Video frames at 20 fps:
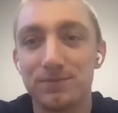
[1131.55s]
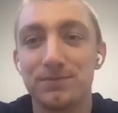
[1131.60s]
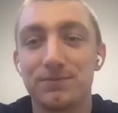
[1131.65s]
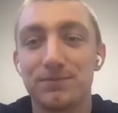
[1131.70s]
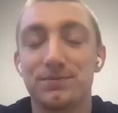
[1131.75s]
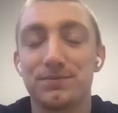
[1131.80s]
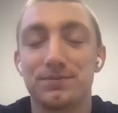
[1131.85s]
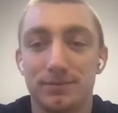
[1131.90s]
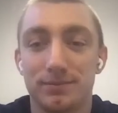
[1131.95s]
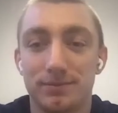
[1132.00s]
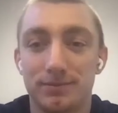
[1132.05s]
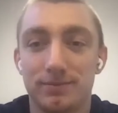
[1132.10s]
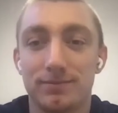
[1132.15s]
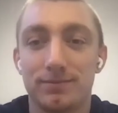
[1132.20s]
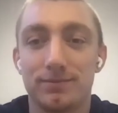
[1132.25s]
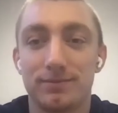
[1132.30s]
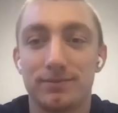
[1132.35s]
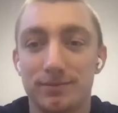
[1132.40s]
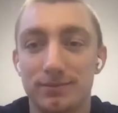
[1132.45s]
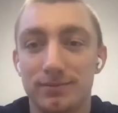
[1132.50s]
None of us like to
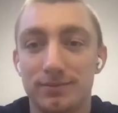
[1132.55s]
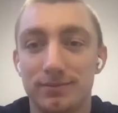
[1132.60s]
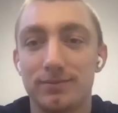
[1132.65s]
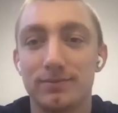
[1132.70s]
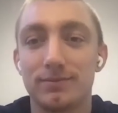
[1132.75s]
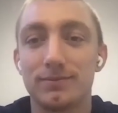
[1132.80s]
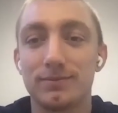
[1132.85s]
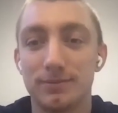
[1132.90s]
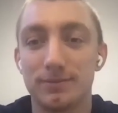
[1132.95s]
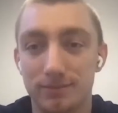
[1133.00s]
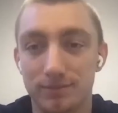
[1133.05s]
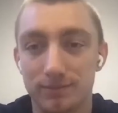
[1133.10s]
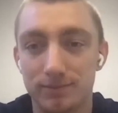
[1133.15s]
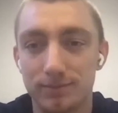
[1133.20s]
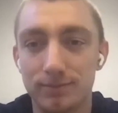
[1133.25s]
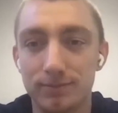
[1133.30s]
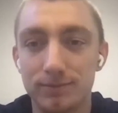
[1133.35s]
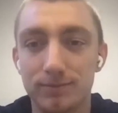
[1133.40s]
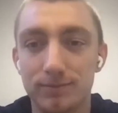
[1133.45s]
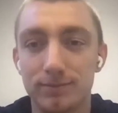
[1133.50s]
be broken. We,
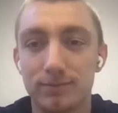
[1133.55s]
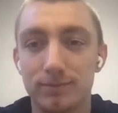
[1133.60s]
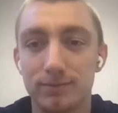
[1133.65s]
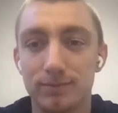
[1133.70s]
we don't